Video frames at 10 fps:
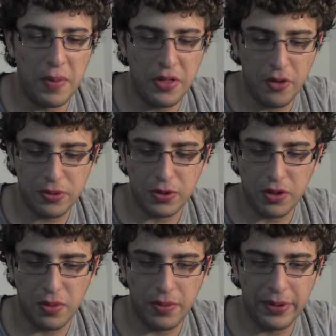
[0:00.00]
But those were
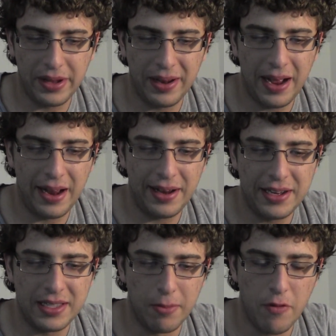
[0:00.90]
the, but at
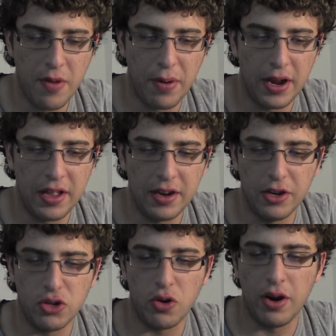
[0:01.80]
least the movie Putty and
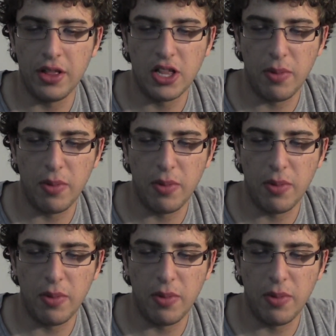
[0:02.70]
Ninjor and then